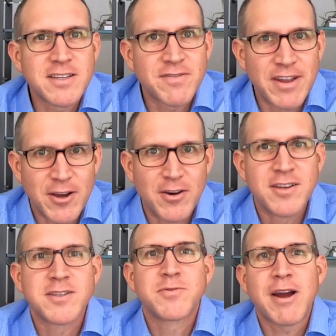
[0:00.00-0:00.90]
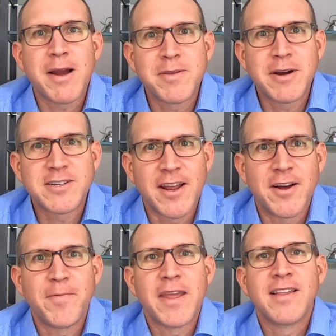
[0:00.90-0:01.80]
this video, subscribe to my
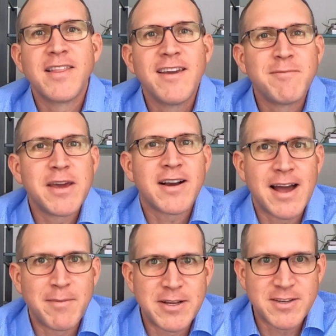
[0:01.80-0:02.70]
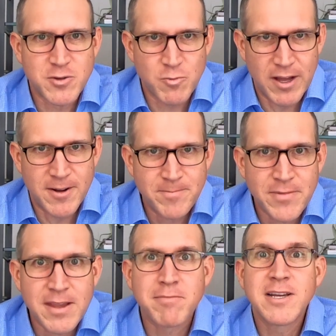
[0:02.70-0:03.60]
channel, and leave me a comment as well.
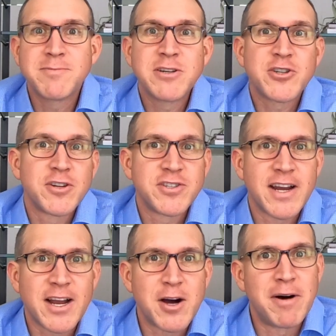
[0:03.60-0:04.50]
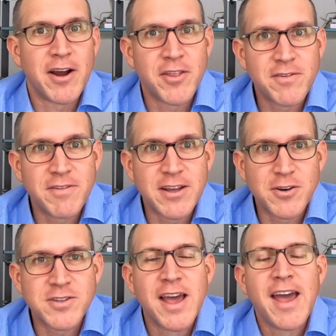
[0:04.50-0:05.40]
Please be sure to check out my other
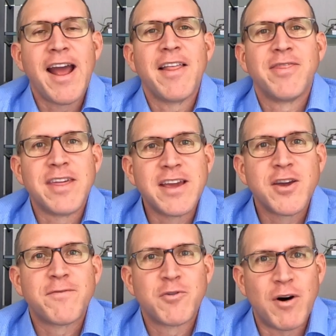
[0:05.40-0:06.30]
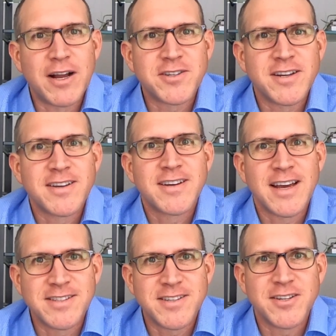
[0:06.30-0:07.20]
videos, and thank you for watching
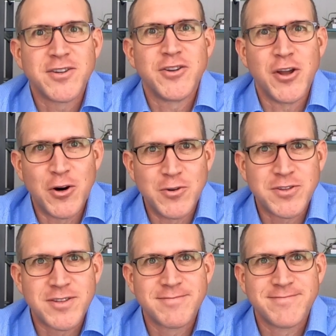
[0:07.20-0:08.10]
Kenton Knows.